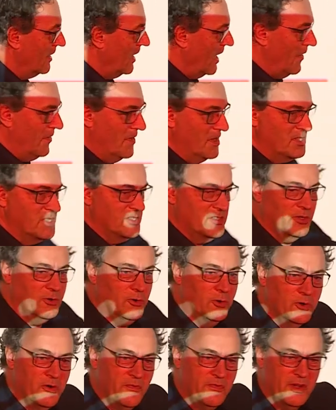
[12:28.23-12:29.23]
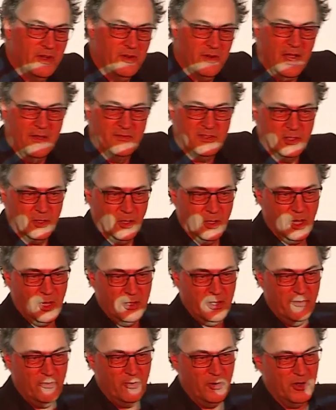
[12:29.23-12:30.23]
And this is the curve that drives it all.
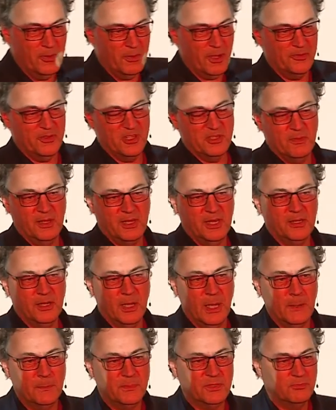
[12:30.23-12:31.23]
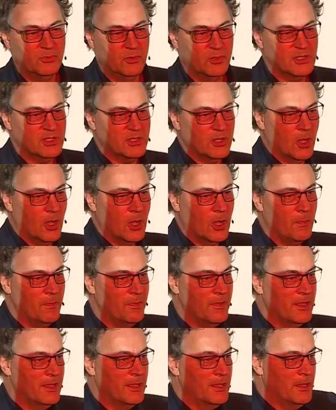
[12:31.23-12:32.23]
You've heard about this many times, Moore's law,
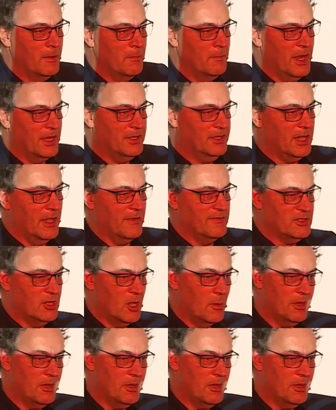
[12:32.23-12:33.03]
Metcalfe's law.